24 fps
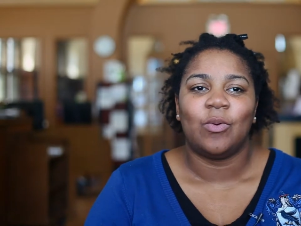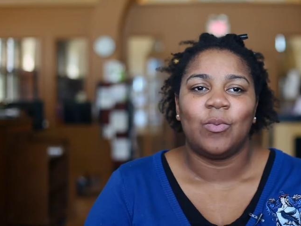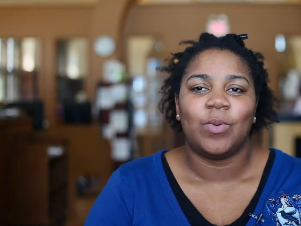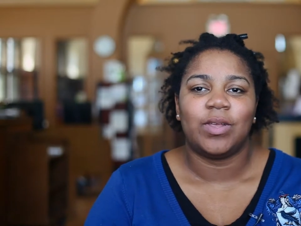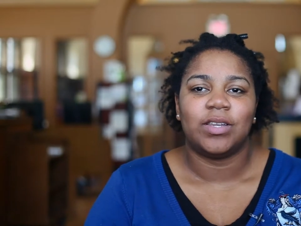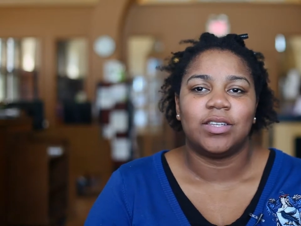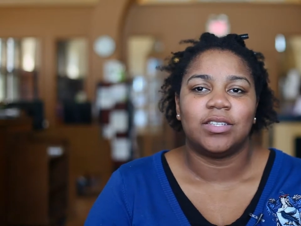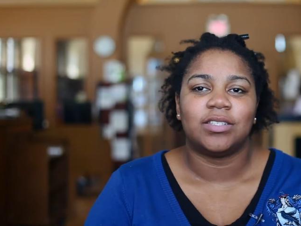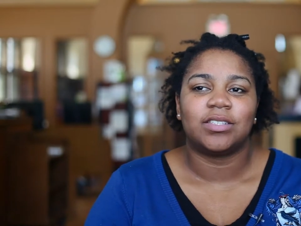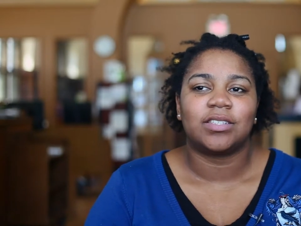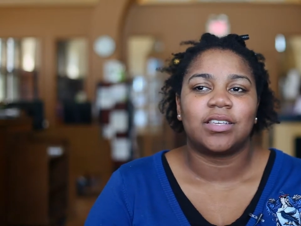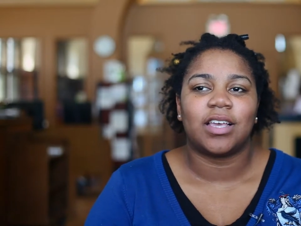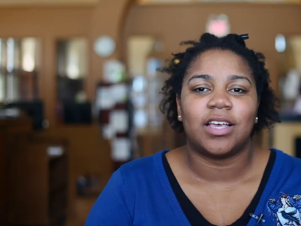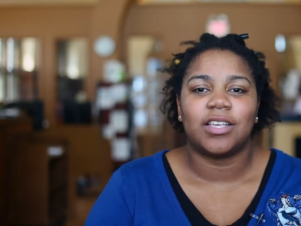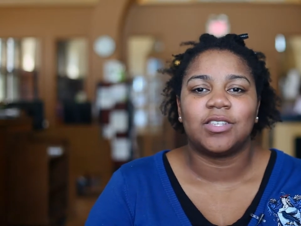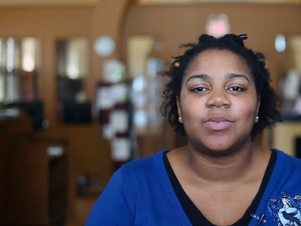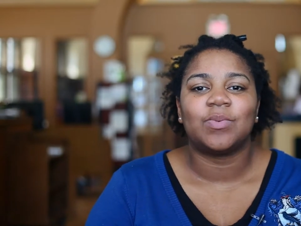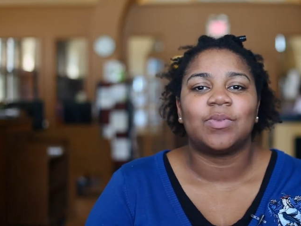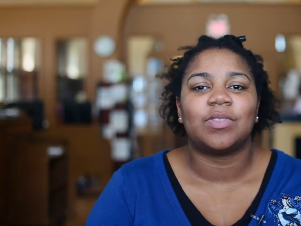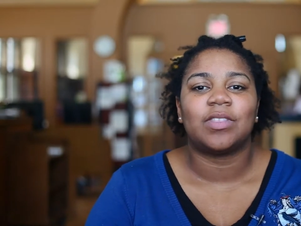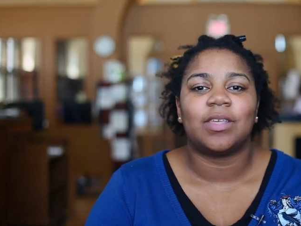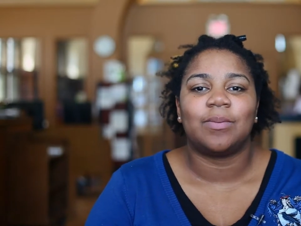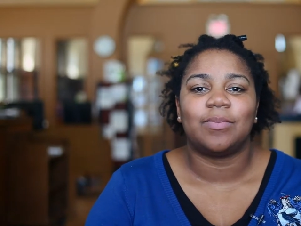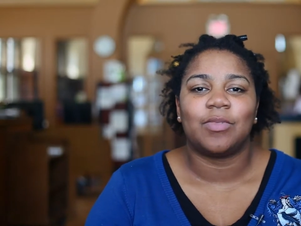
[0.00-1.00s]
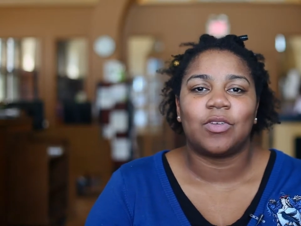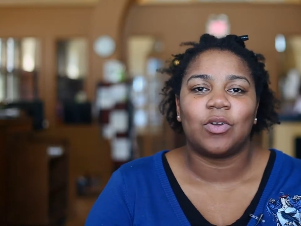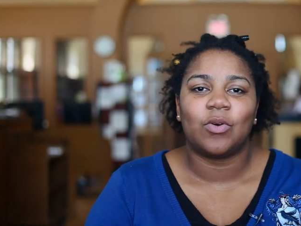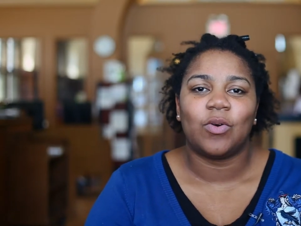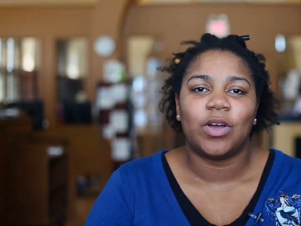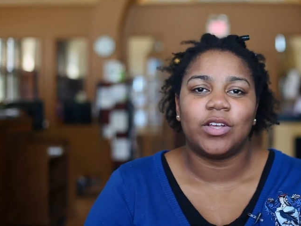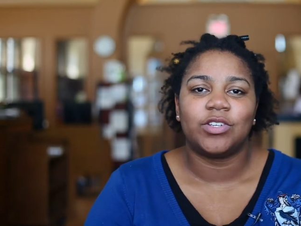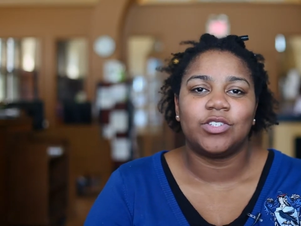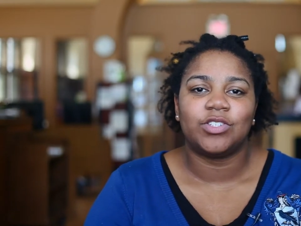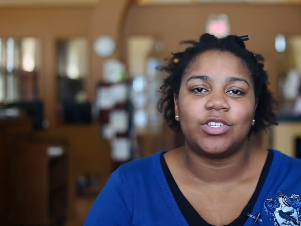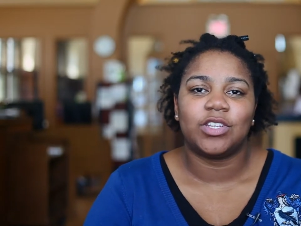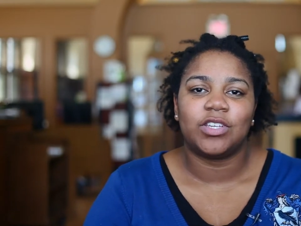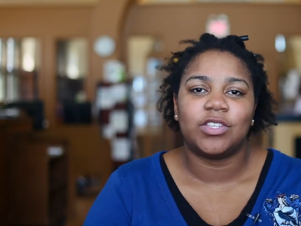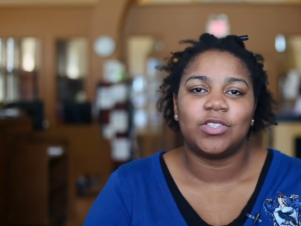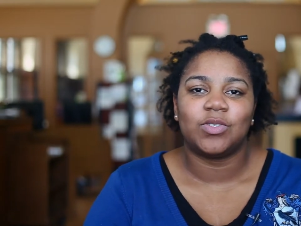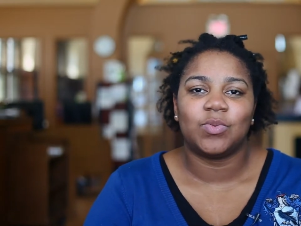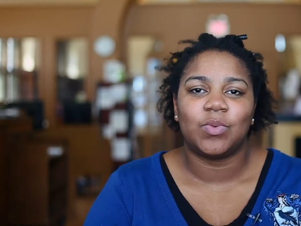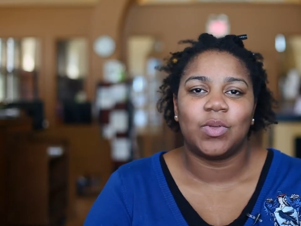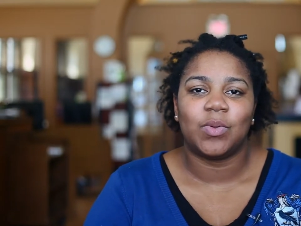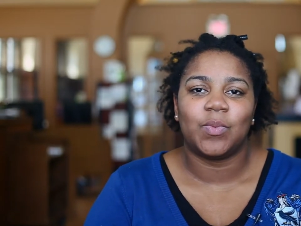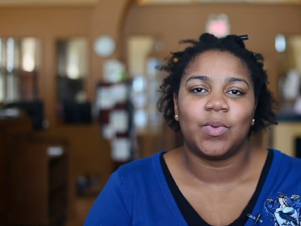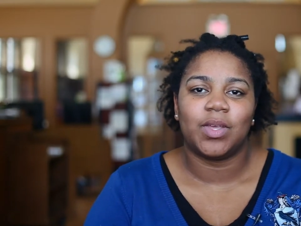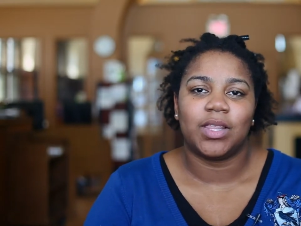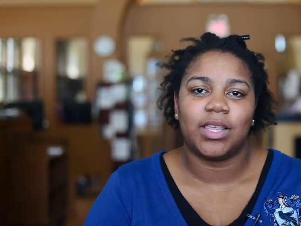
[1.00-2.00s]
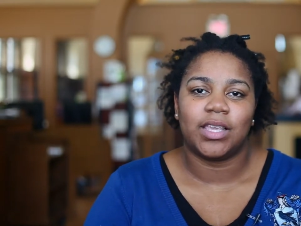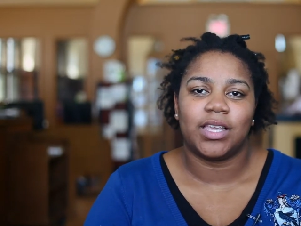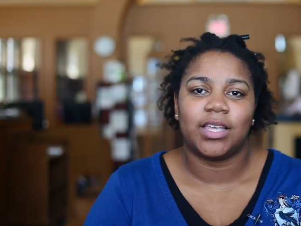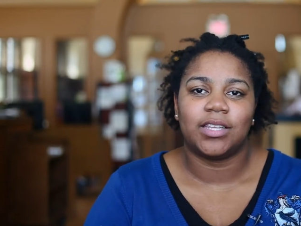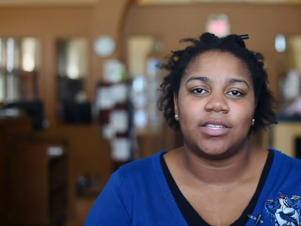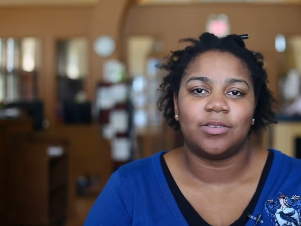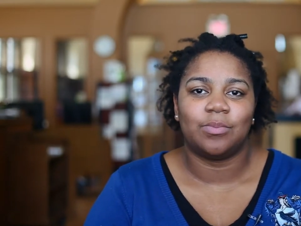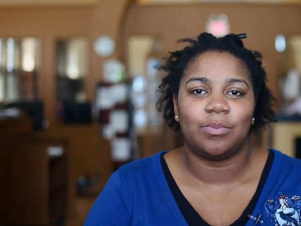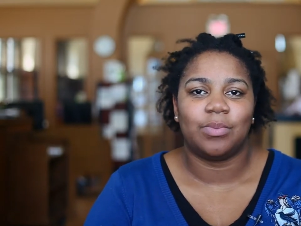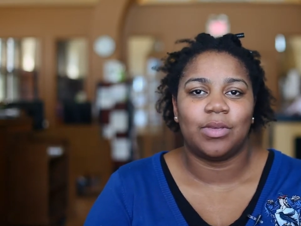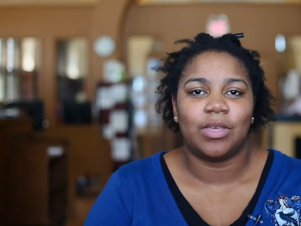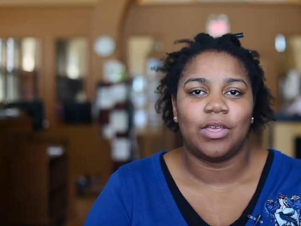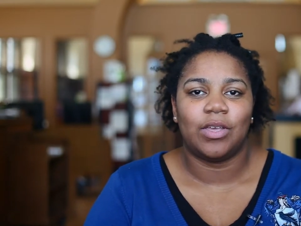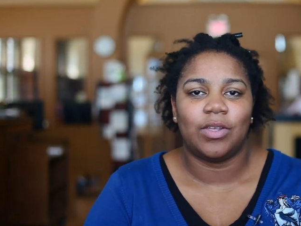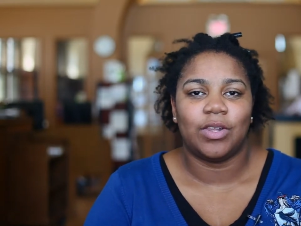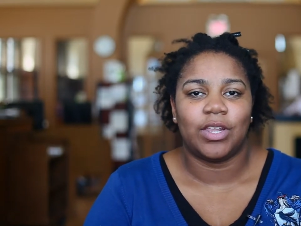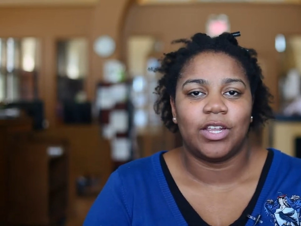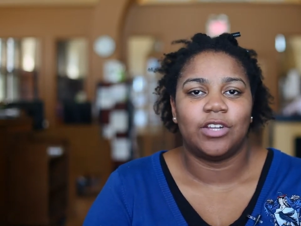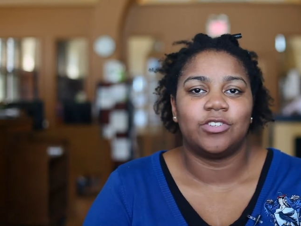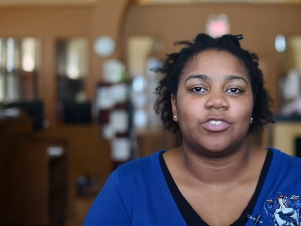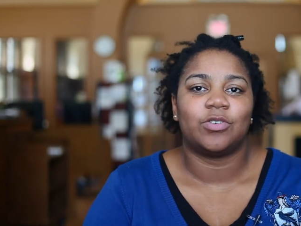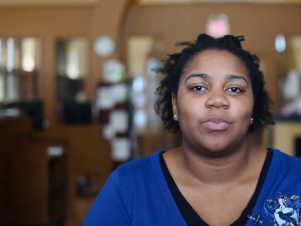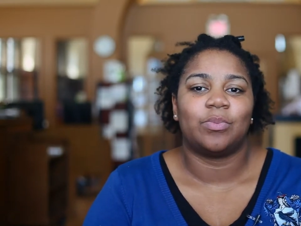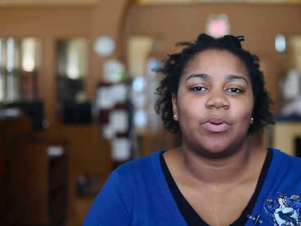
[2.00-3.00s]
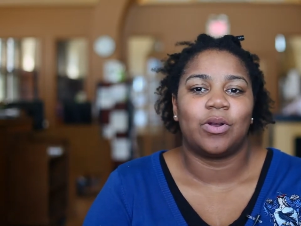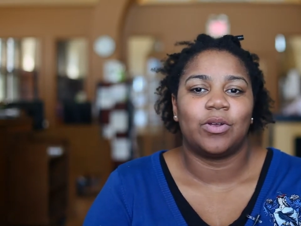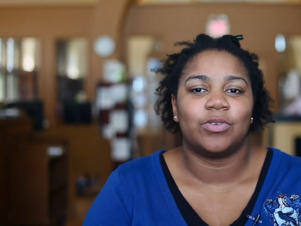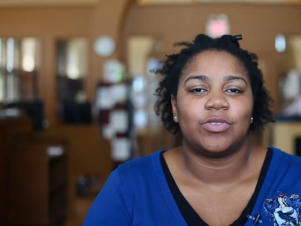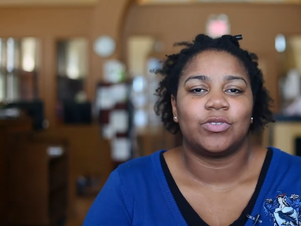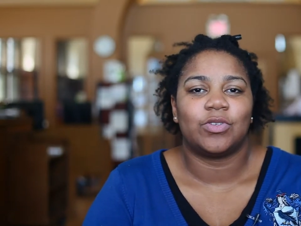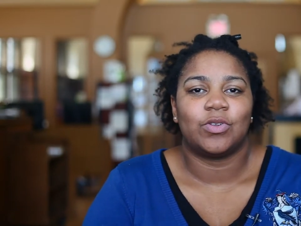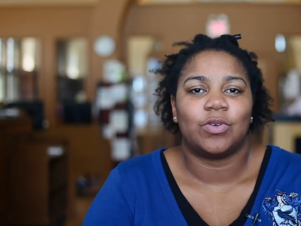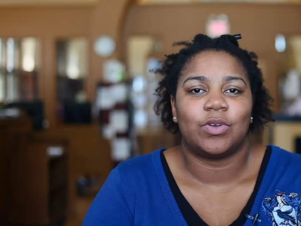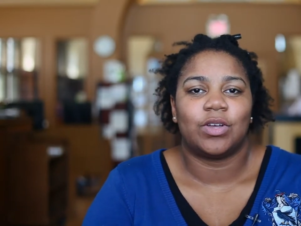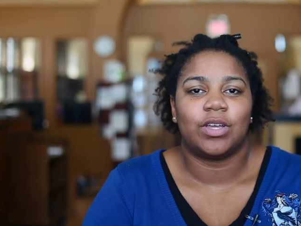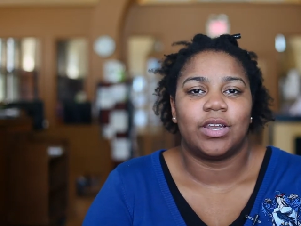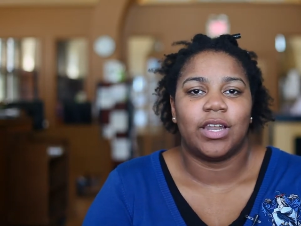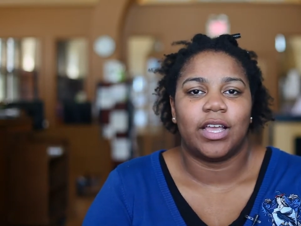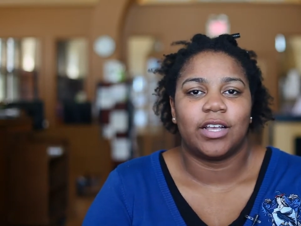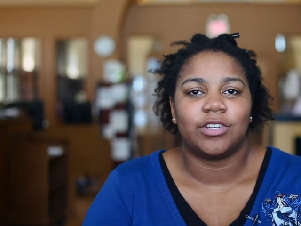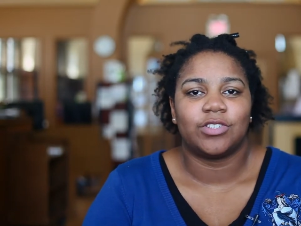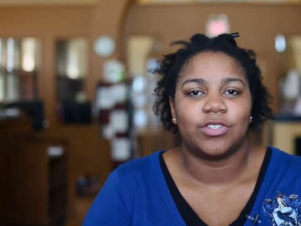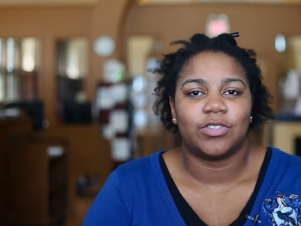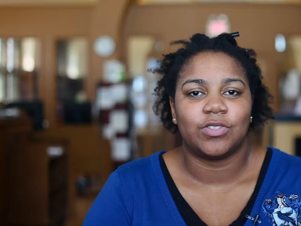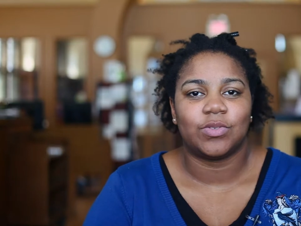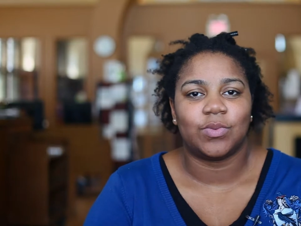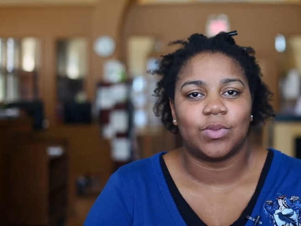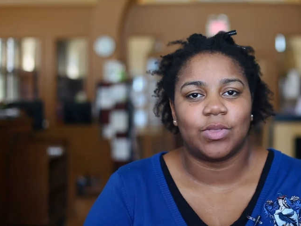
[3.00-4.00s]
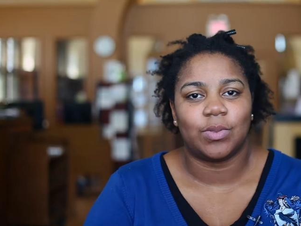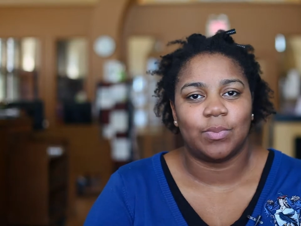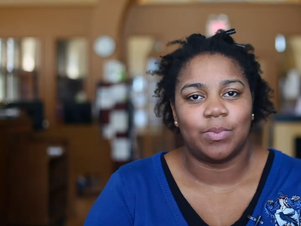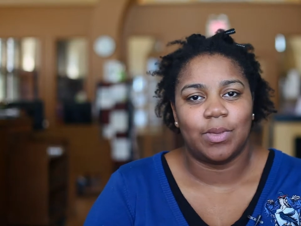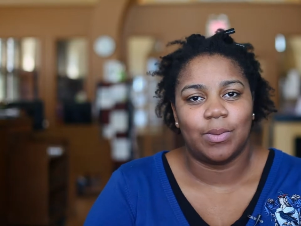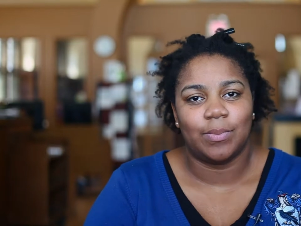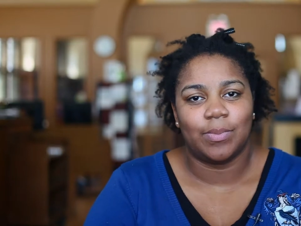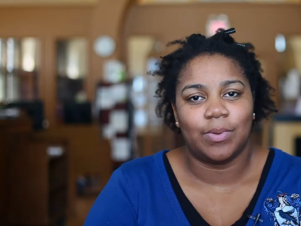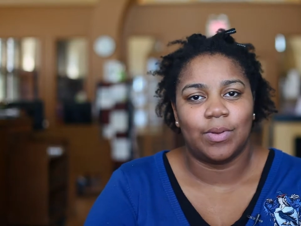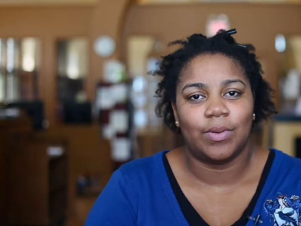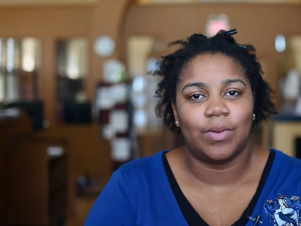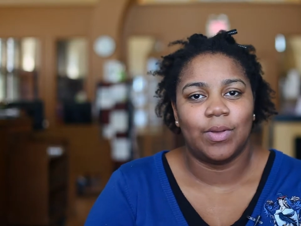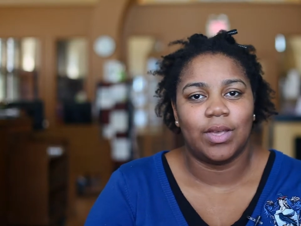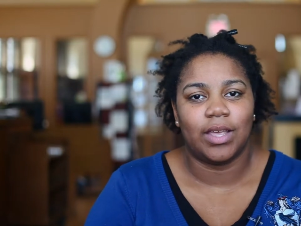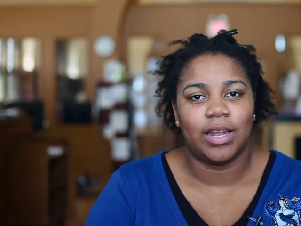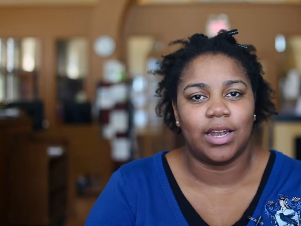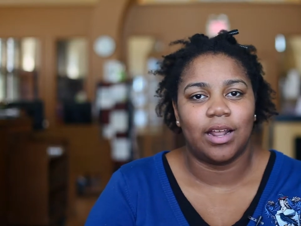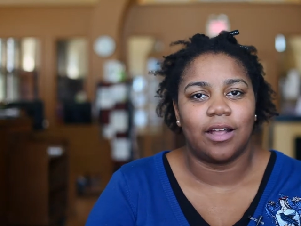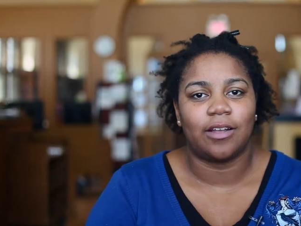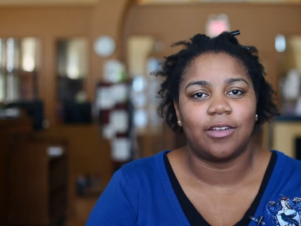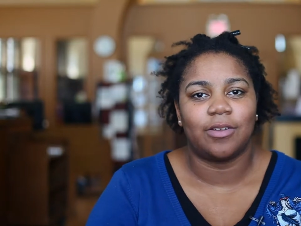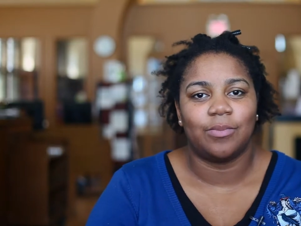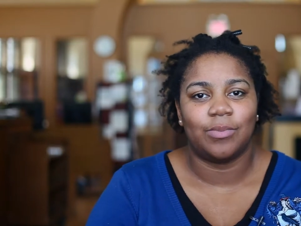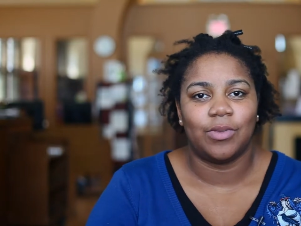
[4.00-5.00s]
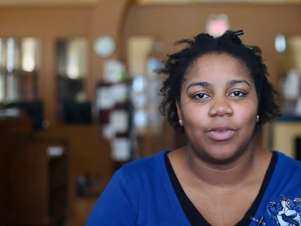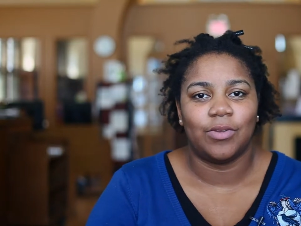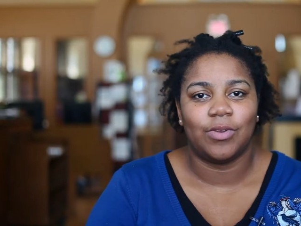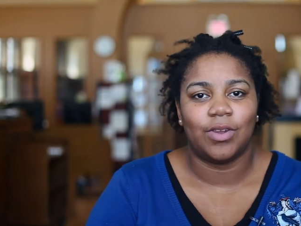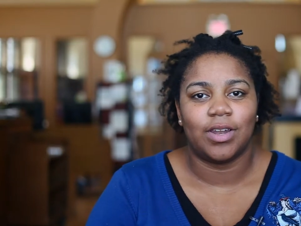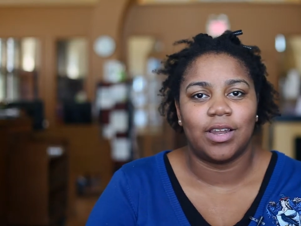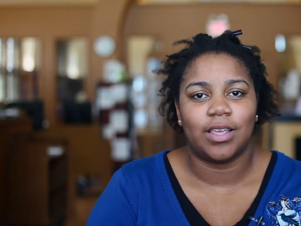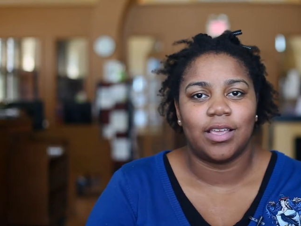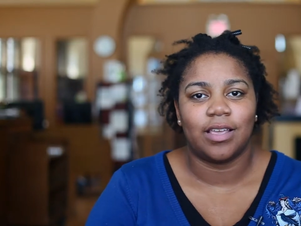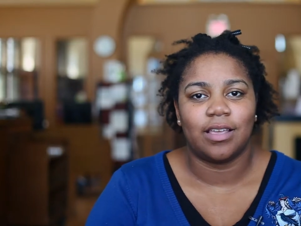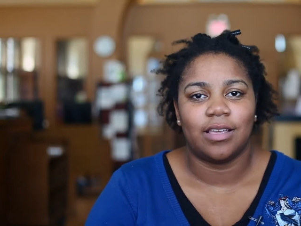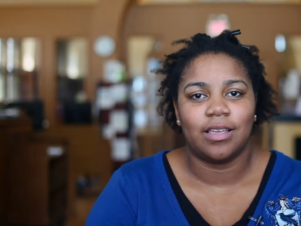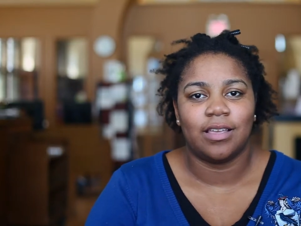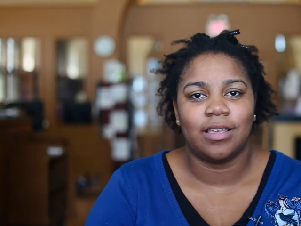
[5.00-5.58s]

we discuss with them the questions, we really get to build interpersonal connections with the people in our community.